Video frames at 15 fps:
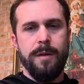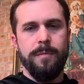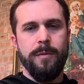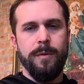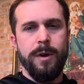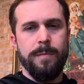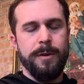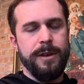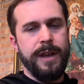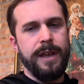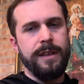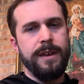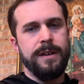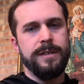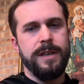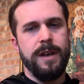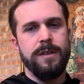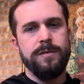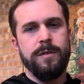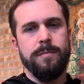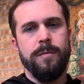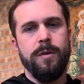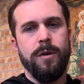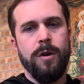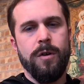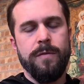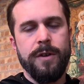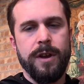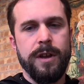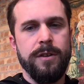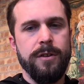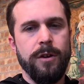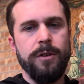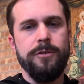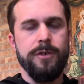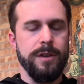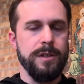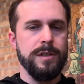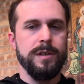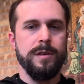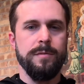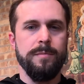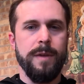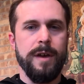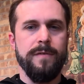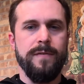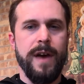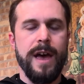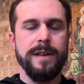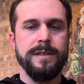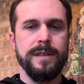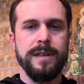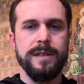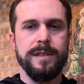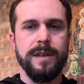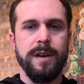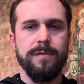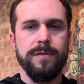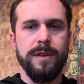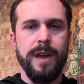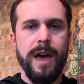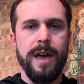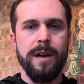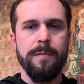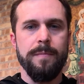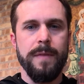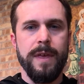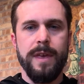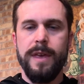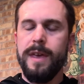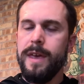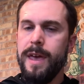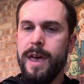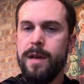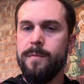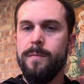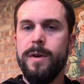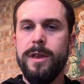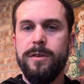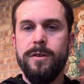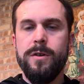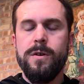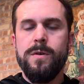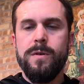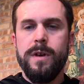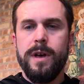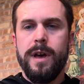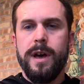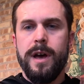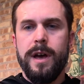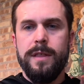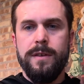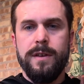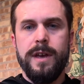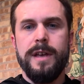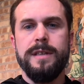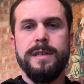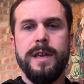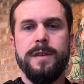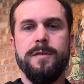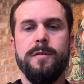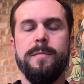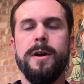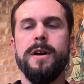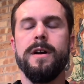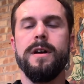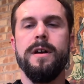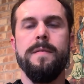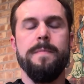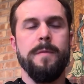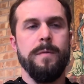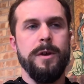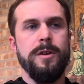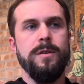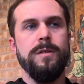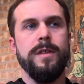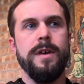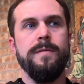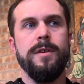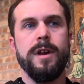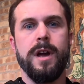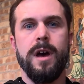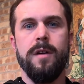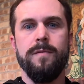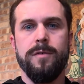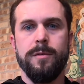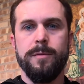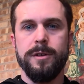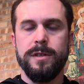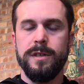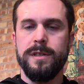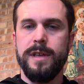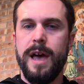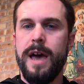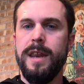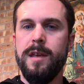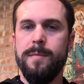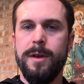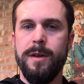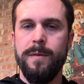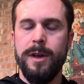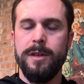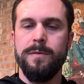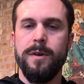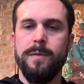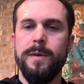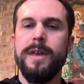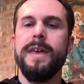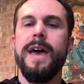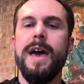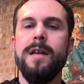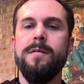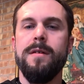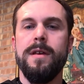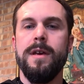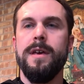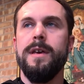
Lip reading: we are protecting ourselves from overindulgence by fasting and self denial. And we do, in the United States of America, we do live in a comfortable society in many ways where we can